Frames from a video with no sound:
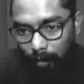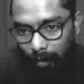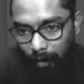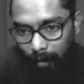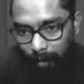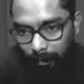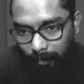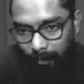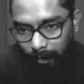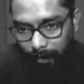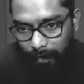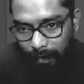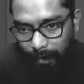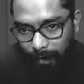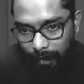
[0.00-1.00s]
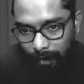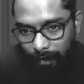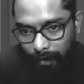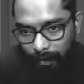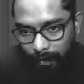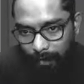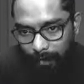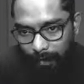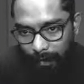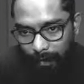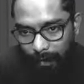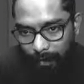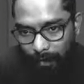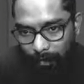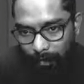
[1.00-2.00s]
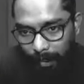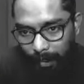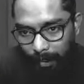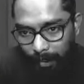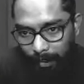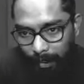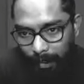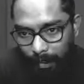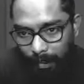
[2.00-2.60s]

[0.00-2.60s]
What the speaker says: left side, drag your right side.